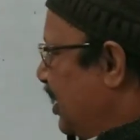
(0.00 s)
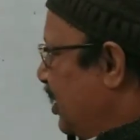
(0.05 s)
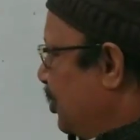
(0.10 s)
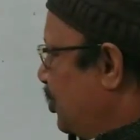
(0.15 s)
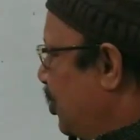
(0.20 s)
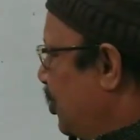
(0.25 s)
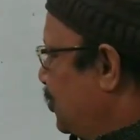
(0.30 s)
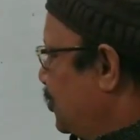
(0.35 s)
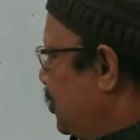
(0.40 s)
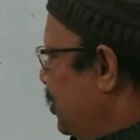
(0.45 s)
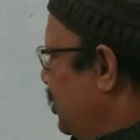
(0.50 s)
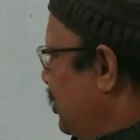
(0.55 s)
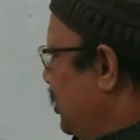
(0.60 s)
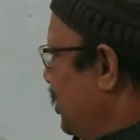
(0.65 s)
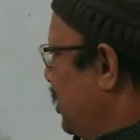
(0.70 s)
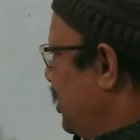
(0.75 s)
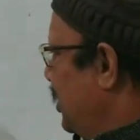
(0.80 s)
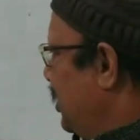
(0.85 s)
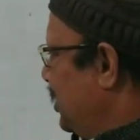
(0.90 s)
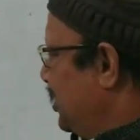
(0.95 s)
Tossing
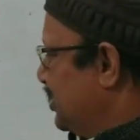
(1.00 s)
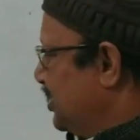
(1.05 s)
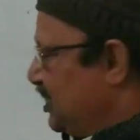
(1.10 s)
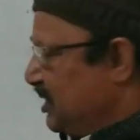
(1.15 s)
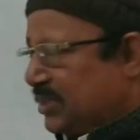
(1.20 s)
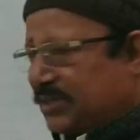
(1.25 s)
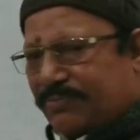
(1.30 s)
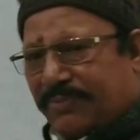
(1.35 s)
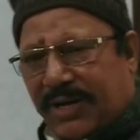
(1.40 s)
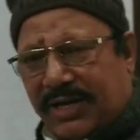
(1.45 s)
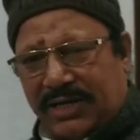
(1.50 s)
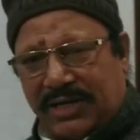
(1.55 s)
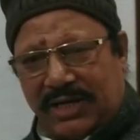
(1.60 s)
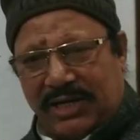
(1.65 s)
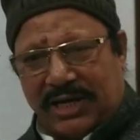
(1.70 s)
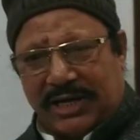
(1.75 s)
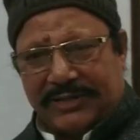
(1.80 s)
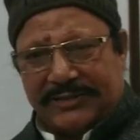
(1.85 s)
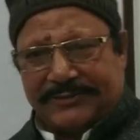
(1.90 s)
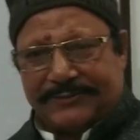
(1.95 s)
their heads in a splendid
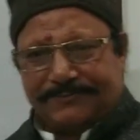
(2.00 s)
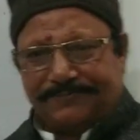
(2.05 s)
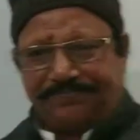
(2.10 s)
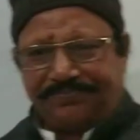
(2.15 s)
dance.